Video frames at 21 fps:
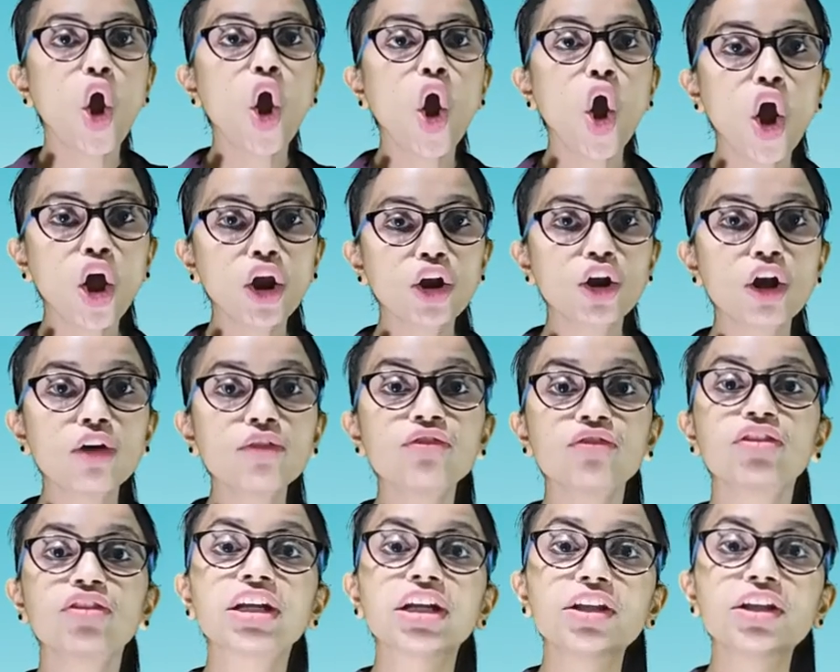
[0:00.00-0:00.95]
or
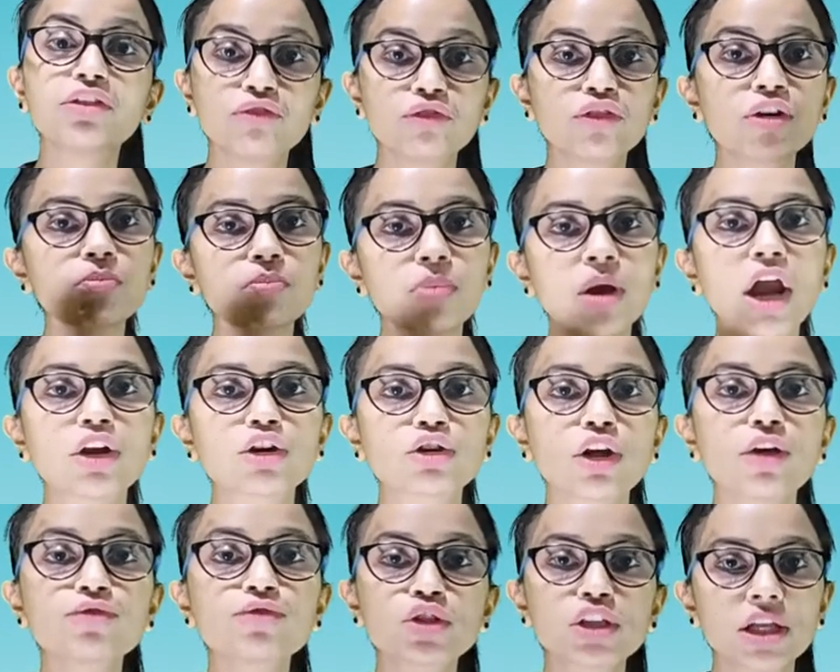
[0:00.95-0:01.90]
of different plant
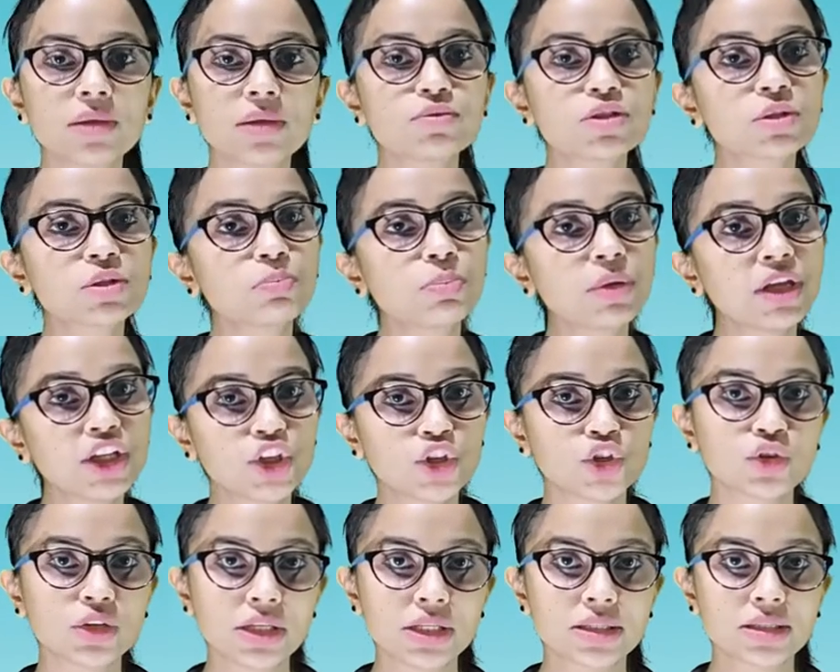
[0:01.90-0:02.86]
of same
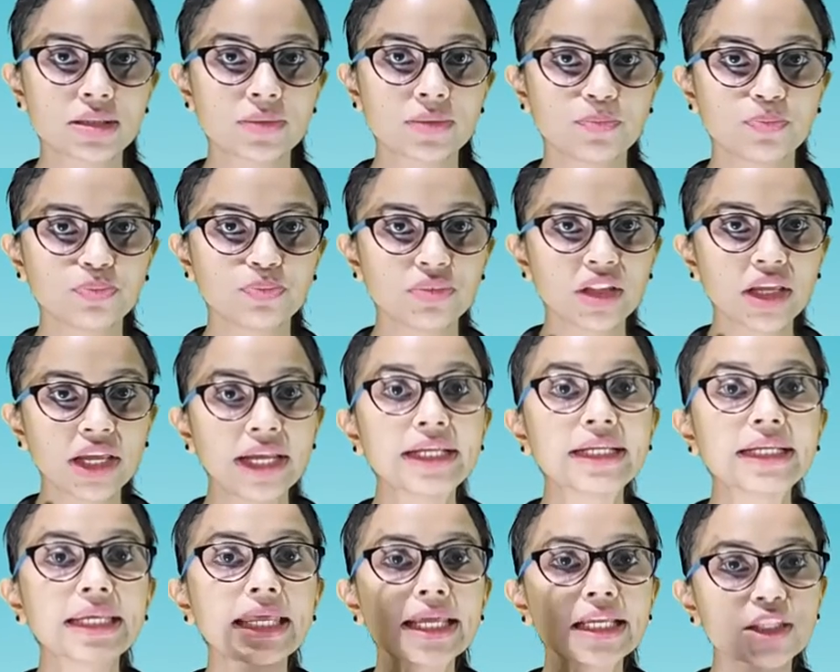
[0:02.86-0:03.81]
species.
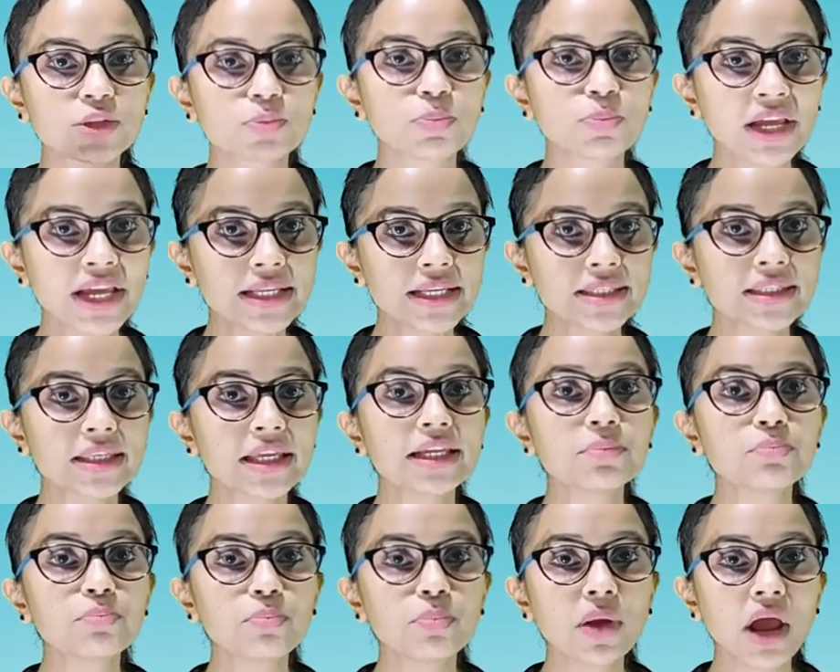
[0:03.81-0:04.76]
It takes place
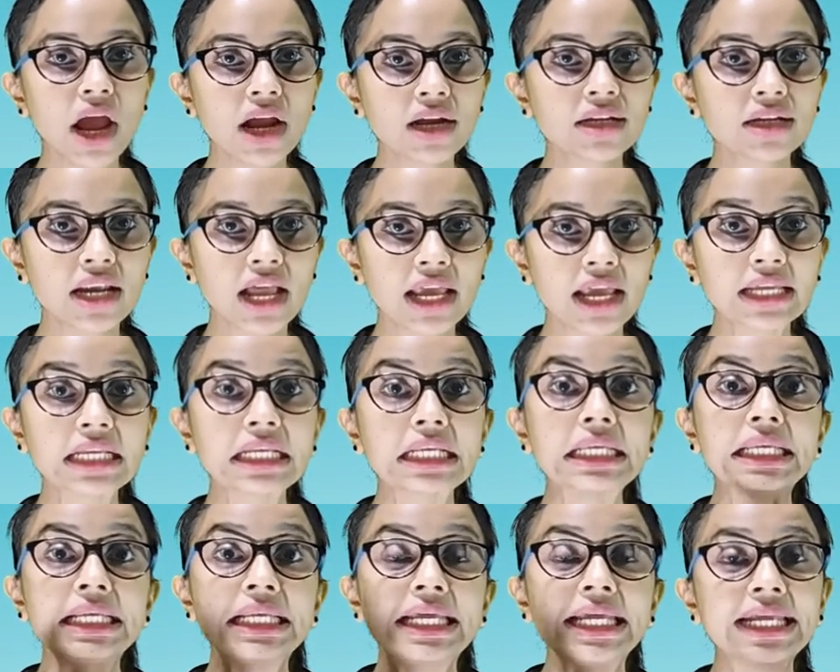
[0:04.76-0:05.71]
in plant like
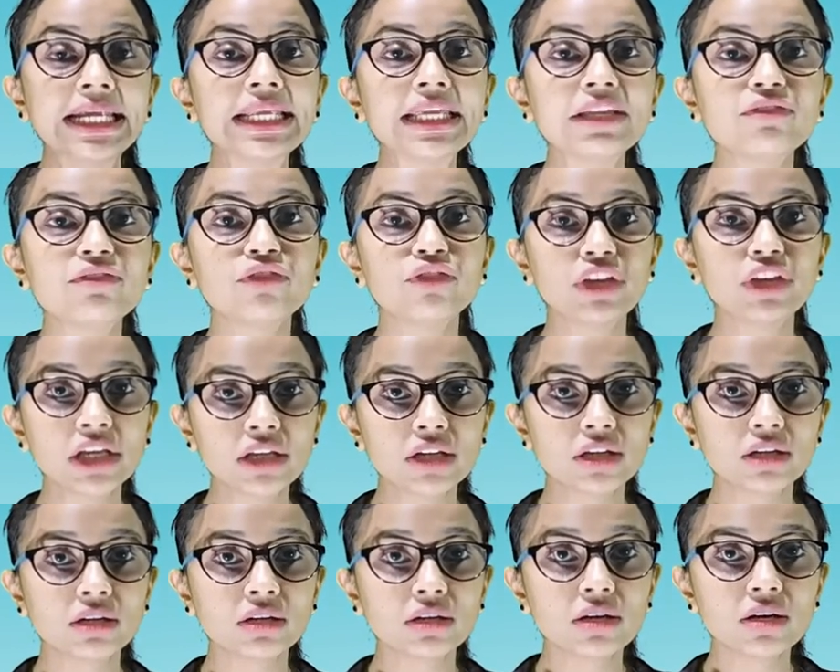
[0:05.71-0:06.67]

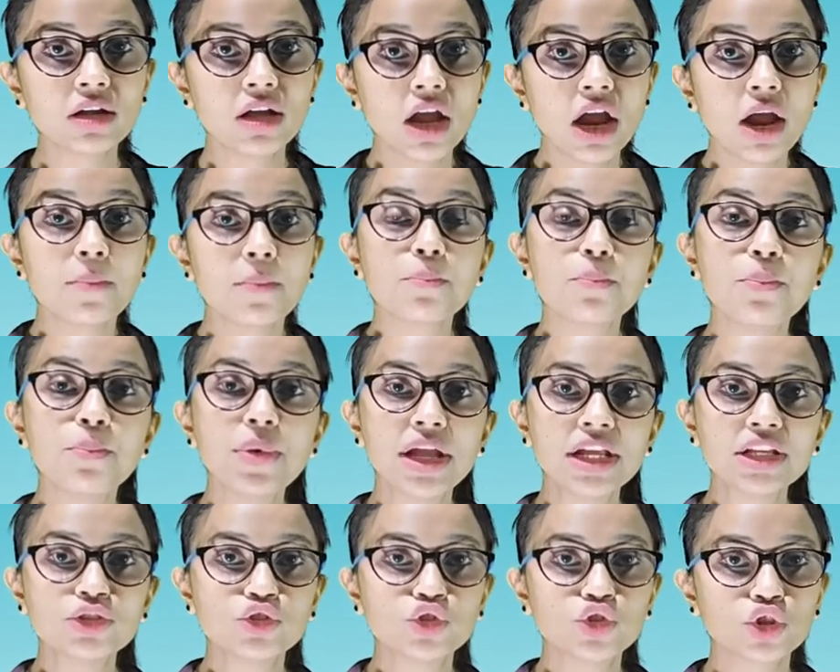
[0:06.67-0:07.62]
ladyfinger,
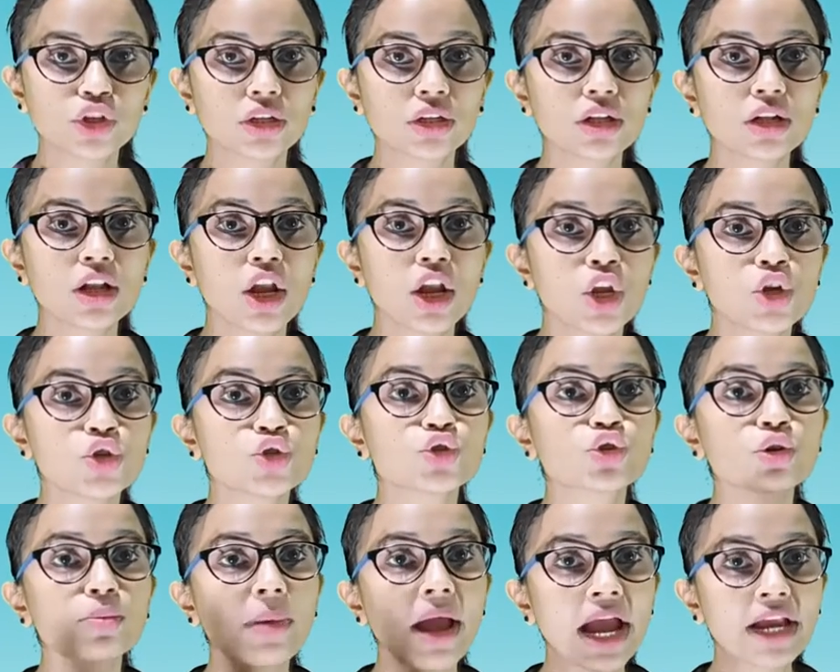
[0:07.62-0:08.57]
brinjal,
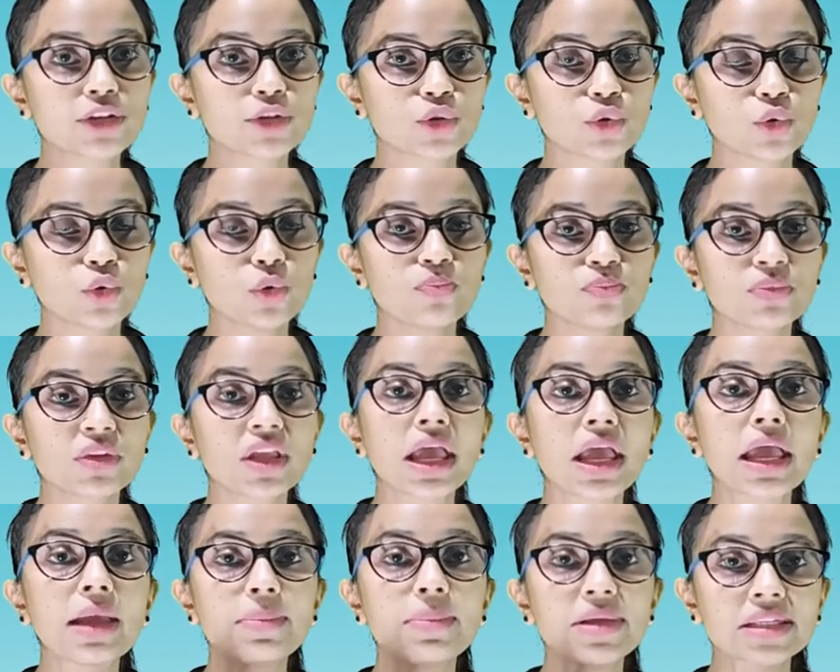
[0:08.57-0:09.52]
tomato,
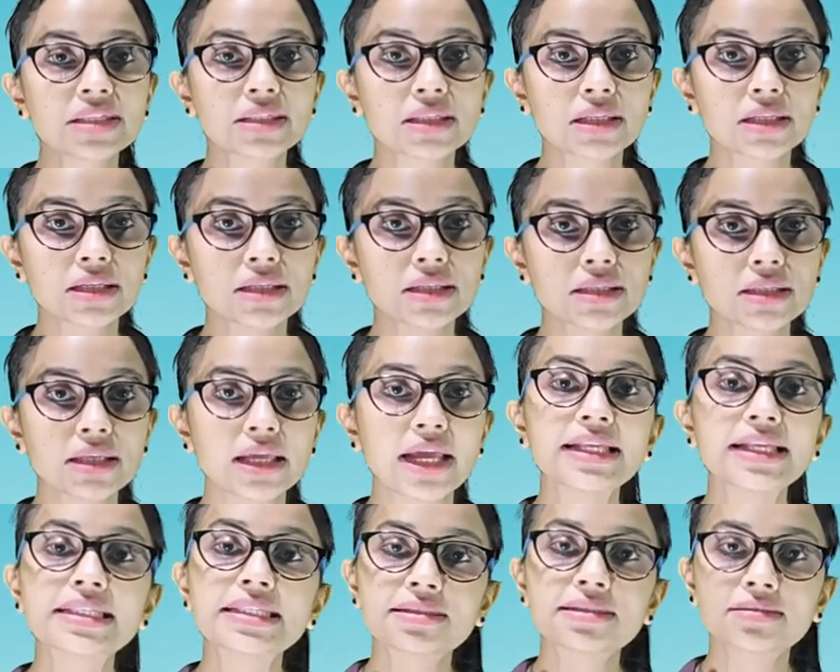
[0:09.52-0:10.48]
hibiscus,
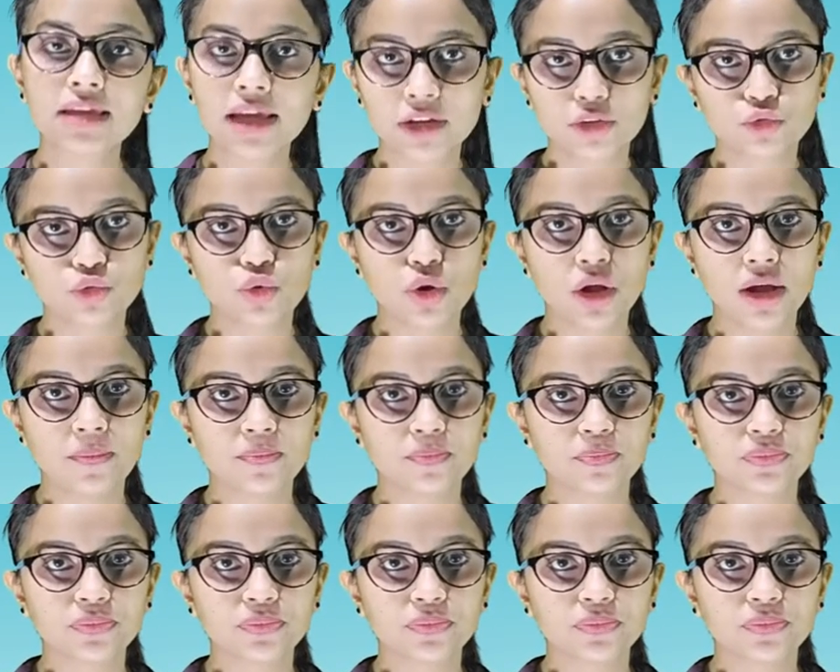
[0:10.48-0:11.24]
etc.